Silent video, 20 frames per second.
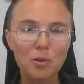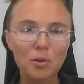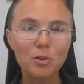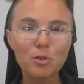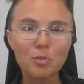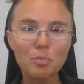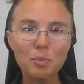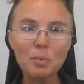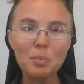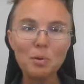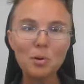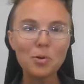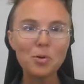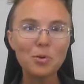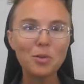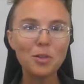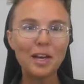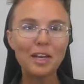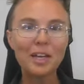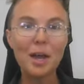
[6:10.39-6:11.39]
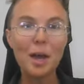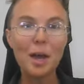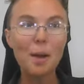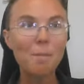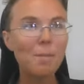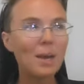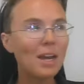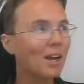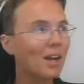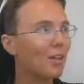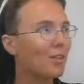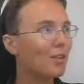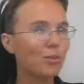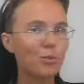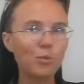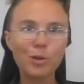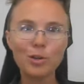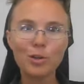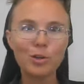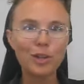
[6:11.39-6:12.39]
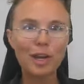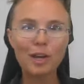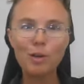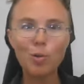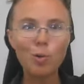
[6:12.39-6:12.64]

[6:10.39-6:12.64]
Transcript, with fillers: those people who like make others wonder, like,